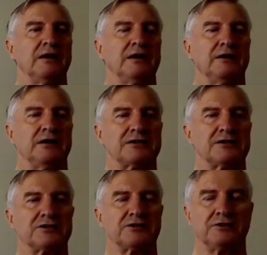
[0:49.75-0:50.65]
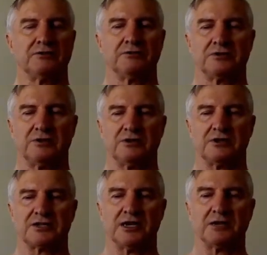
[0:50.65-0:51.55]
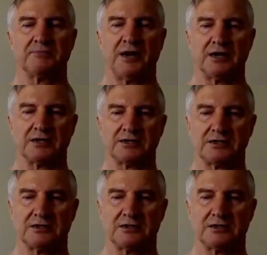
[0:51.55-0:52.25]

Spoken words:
This is due to the slug pellets